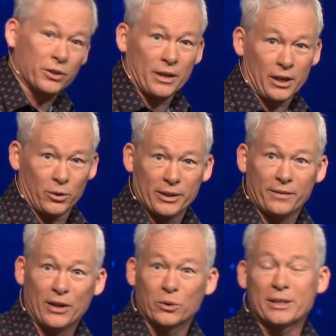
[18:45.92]
into the Holy
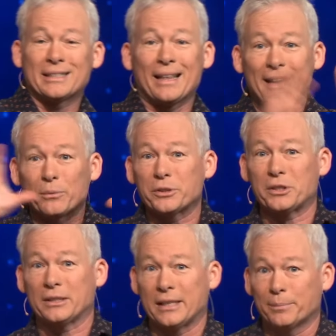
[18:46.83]
of Holies. So that
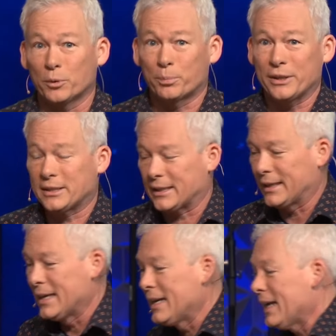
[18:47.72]
was the temple
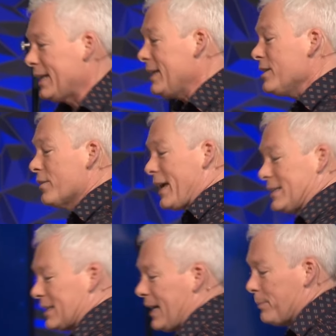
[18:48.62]
precinct. And here
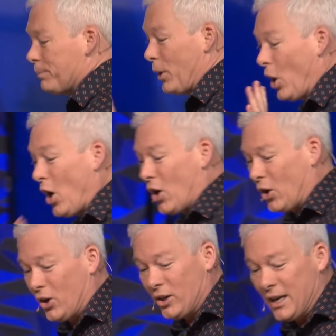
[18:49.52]
they say,
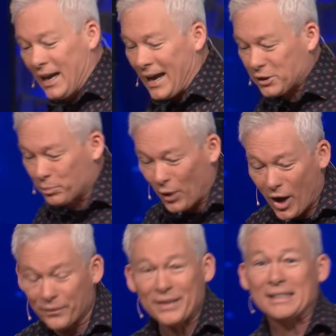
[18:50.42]
Paul has
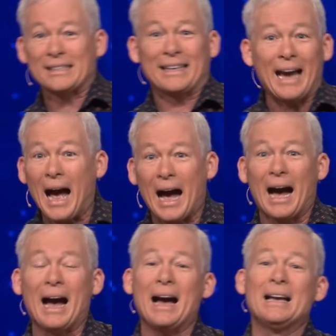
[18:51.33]
brought this
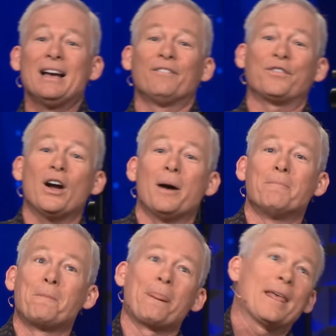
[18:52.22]
guy
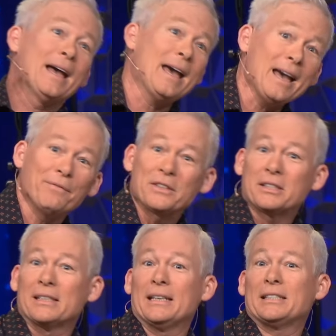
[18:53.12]
from
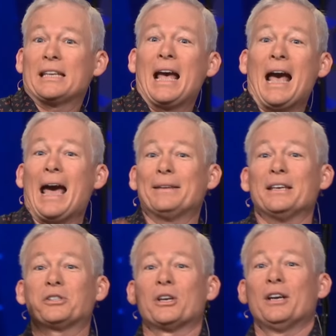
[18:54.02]
Ephesus and
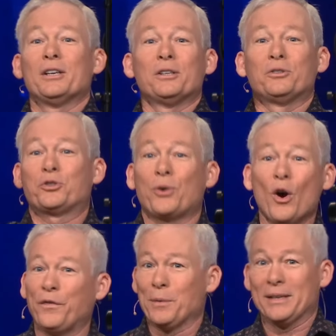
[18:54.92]
this
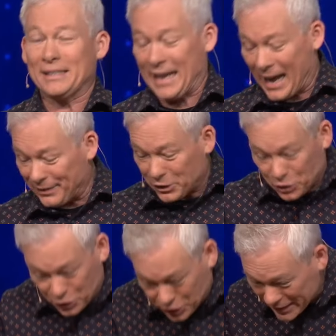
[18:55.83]
Trophimus guy,
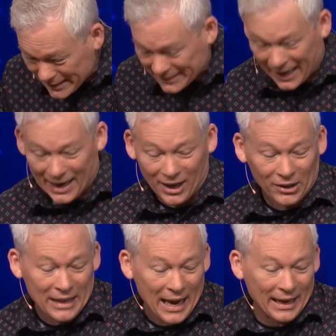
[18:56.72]
this
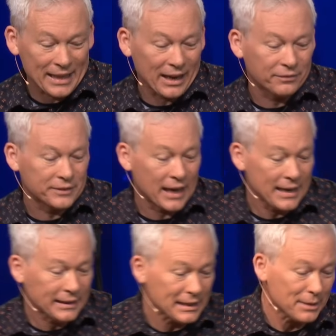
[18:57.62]
Gentile, and they have
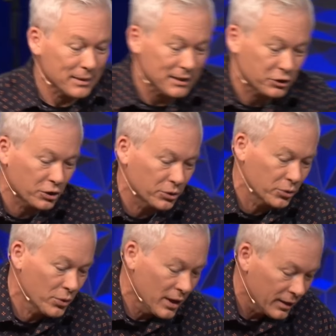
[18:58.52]
taken him
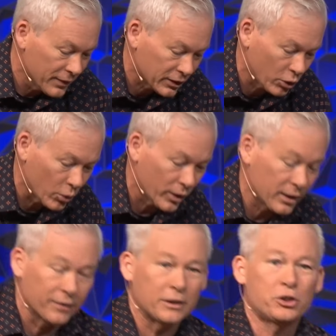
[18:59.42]
into the
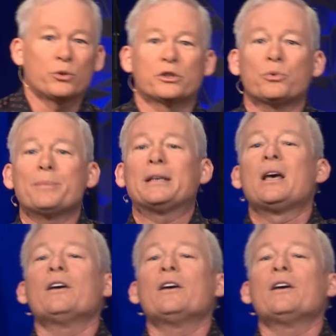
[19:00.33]
court of the Jewish women.